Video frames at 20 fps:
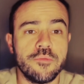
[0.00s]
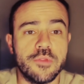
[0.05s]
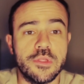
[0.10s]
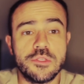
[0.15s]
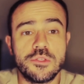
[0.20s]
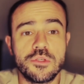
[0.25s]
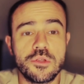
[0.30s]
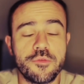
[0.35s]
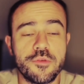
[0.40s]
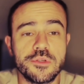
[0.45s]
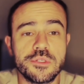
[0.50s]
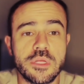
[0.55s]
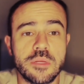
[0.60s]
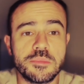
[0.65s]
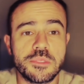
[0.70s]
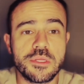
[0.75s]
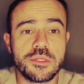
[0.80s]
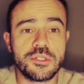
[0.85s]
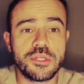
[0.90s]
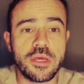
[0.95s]
This is your first time
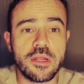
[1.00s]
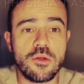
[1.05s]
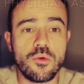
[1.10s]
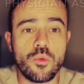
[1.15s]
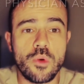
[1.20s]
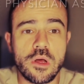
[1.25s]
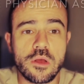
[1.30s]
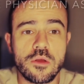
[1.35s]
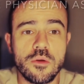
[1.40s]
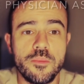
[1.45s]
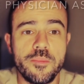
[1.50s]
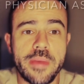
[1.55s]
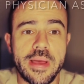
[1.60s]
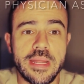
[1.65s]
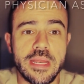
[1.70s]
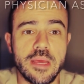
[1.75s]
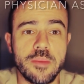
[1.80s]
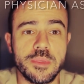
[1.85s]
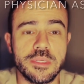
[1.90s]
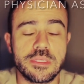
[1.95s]
to the channel, welcome. My
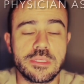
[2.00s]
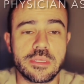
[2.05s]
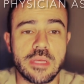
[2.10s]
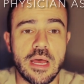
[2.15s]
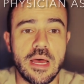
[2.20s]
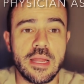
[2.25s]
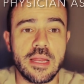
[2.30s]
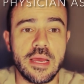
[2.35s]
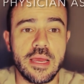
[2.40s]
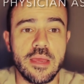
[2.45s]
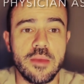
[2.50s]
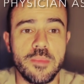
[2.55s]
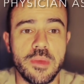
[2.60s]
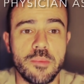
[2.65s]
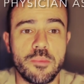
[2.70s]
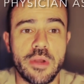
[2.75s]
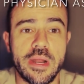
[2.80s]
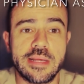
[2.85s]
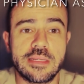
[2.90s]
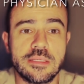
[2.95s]
name is Scott. I am a
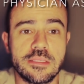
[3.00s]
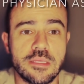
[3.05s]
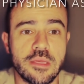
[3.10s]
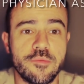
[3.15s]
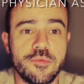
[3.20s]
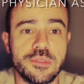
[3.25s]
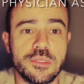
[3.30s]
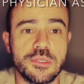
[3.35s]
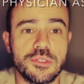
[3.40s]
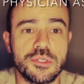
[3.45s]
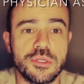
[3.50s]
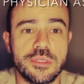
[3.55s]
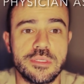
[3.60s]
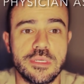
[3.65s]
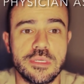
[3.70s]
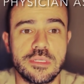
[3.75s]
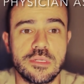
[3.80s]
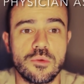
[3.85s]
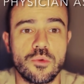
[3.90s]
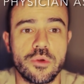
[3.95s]
practicing physician
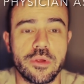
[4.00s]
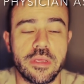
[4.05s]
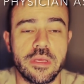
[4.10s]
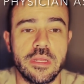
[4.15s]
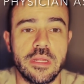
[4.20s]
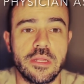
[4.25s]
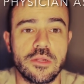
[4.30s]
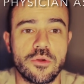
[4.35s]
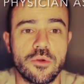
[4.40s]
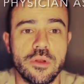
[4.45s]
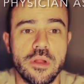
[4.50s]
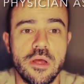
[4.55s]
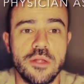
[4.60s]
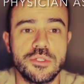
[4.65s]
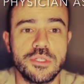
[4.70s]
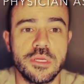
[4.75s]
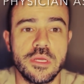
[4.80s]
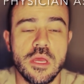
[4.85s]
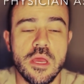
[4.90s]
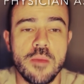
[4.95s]
assistant working in
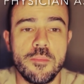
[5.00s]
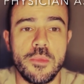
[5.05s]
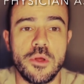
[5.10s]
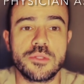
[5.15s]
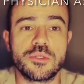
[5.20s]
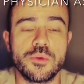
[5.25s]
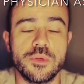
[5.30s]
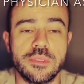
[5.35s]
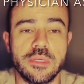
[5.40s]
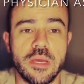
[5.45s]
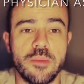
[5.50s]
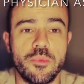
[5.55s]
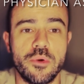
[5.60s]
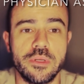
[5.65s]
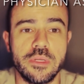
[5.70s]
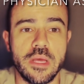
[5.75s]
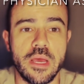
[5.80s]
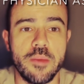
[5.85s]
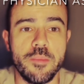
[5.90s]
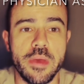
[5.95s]
endocrinology. I'm also a type
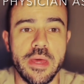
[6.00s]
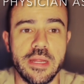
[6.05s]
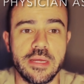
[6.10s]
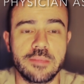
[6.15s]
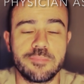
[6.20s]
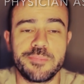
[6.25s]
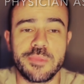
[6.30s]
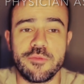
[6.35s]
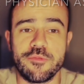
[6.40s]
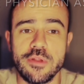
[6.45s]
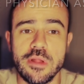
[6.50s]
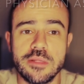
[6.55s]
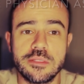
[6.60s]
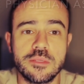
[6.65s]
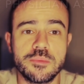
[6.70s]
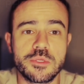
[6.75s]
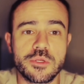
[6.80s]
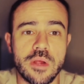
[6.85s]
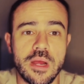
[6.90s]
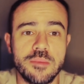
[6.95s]
one diabetic. If you're not
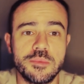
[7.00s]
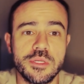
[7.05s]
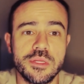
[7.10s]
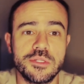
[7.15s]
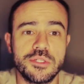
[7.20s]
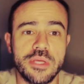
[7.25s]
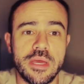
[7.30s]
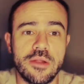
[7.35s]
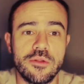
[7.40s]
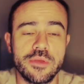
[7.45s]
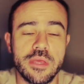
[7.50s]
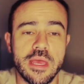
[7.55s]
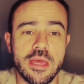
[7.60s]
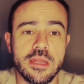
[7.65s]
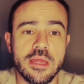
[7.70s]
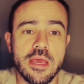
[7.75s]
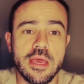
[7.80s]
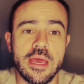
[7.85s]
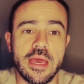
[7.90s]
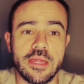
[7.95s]
subscribed to the channel
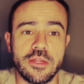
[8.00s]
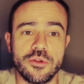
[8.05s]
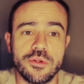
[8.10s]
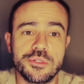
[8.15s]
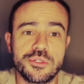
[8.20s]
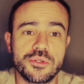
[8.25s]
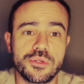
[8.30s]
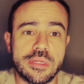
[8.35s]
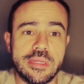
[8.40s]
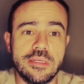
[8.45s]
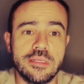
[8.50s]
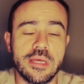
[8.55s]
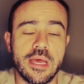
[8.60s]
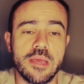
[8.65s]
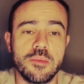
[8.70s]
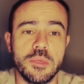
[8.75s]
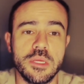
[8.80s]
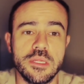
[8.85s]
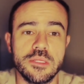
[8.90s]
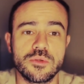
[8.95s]
yet and you're interested in
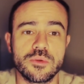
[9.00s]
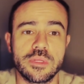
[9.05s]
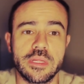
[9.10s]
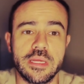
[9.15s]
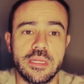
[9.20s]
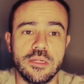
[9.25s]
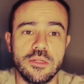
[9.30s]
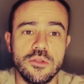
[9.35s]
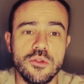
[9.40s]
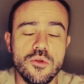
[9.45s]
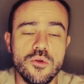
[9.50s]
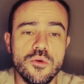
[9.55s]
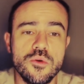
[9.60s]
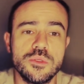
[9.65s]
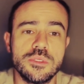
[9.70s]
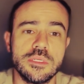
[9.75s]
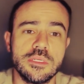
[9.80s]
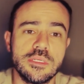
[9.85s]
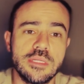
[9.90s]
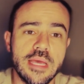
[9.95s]
diabetes related
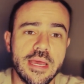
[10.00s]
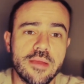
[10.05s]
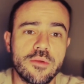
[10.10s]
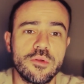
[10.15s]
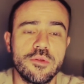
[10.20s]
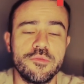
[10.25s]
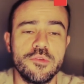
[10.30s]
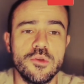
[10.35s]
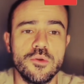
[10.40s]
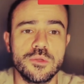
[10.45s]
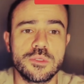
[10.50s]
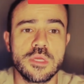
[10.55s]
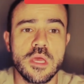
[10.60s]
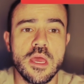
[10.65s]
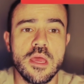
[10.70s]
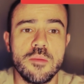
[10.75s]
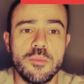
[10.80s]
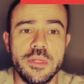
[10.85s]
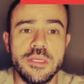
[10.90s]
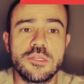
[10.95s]
news and tech reviews,
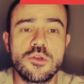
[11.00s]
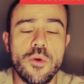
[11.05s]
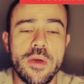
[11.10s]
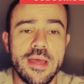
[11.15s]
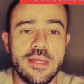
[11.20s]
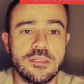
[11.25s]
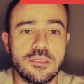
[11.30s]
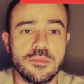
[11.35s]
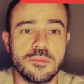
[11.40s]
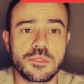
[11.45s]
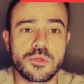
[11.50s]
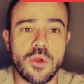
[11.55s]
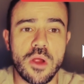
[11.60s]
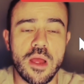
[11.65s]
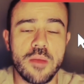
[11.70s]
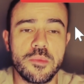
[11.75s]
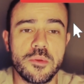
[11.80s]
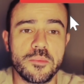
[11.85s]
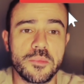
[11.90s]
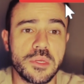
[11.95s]
please go ahead and
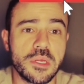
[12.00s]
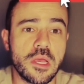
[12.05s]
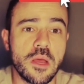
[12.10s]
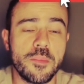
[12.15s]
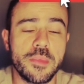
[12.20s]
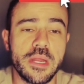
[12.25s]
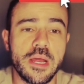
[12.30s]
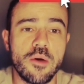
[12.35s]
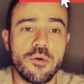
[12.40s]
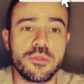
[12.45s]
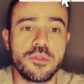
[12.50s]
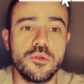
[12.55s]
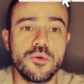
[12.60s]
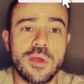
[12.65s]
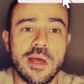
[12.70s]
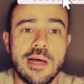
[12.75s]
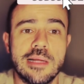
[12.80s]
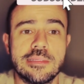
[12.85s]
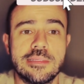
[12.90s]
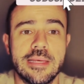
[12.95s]
subscribe. I'm going to be coming out with new
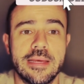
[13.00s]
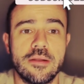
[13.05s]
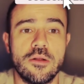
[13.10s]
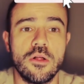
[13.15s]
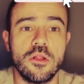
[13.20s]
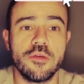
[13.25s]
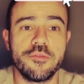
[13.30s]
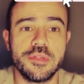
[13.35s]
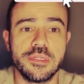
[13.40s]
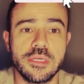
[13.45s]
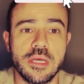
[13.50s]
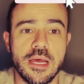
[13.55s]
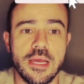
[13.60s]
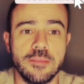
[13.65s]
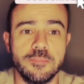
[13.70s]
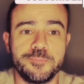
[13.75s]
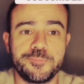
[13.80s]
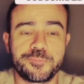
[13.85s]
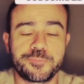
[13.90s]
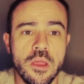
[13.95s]
content all of the
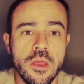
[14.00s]
time.